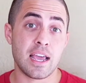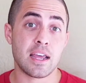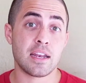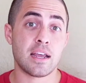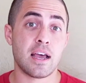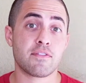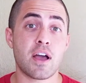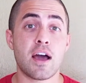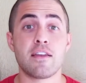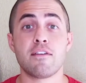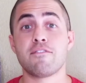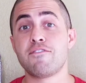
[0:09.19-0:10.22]
and I've
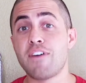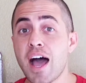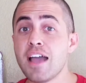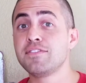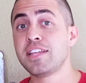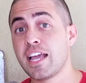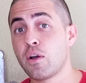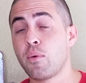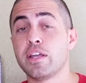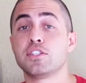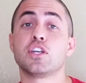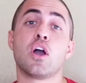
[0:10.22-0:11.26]
got 5 takeaways to